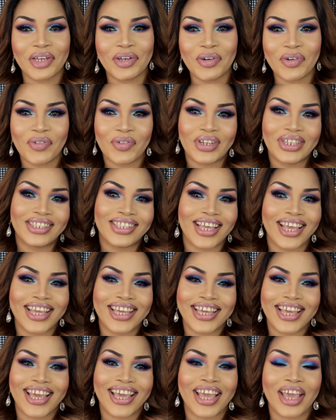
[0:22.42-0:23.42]
girl Grace King,
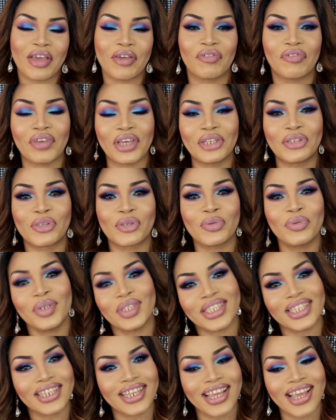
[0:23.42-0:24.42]
aka
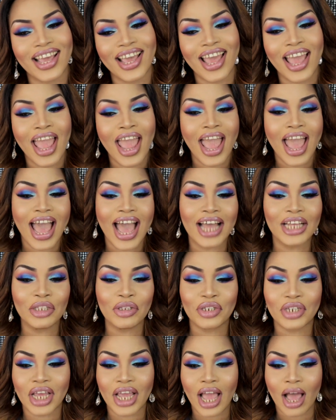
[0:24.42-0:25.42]
Facequizite here, and
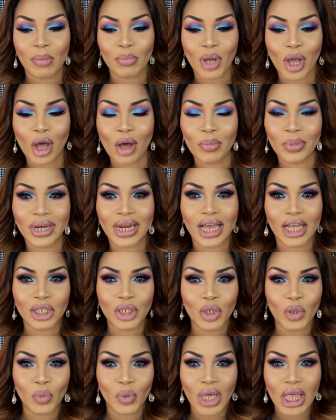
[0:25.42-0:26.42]
today I'm coming at
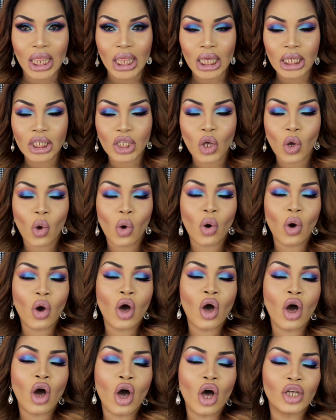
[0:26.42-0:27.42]
you with this
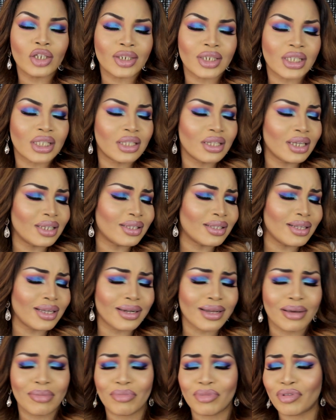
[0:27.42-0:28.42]
gorgeousness that
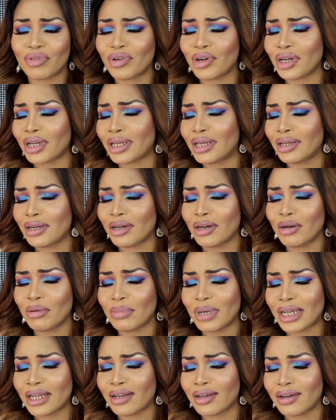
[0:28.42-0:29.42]
I'm rocking. Oh
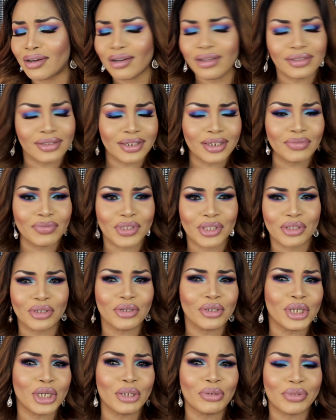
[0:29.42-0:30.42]
my god, divas, do
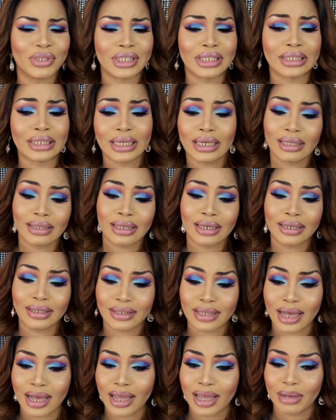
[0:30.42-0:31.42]
you see
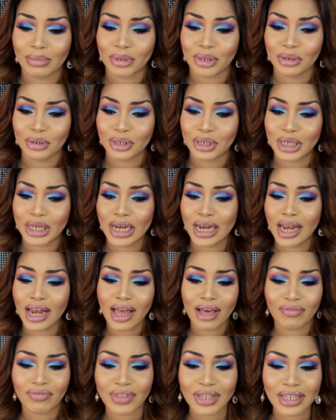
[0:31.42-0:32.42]
this? I absolutely
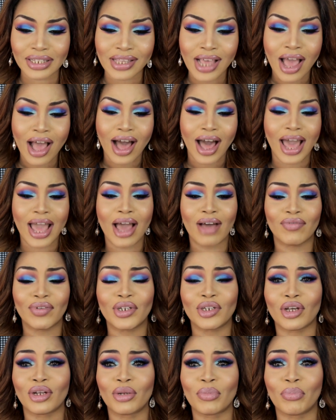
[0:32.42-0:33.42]
love this. I
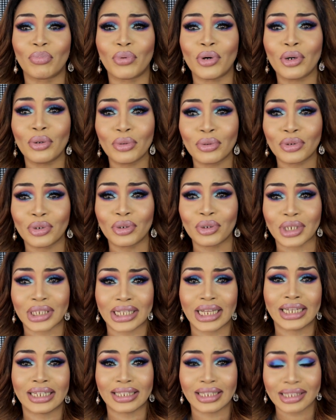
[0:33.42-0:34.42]
haven't done bold looks
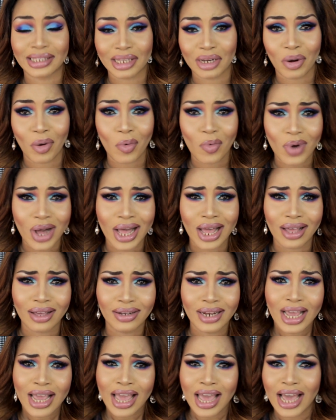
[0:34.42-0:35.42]
like this in a
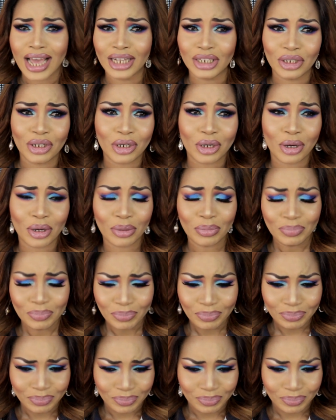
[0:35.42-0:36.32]
while, and you know,